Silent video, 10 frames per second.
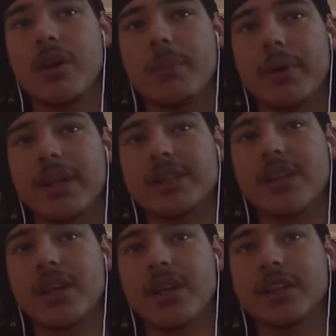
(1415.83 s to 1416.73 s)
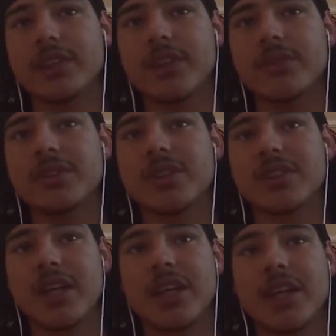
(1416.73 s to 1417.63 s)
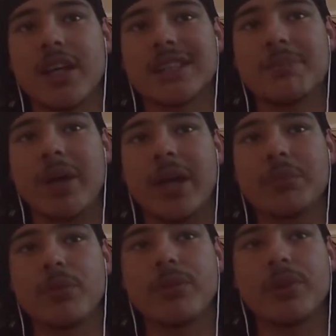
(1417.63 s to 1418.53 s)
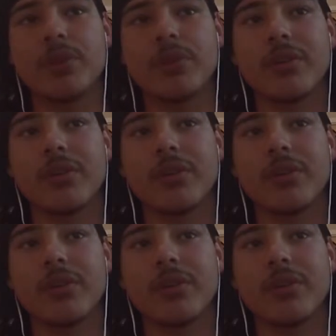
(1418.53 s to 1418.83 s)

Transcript: But that's not an excuse to say it's a bad movie.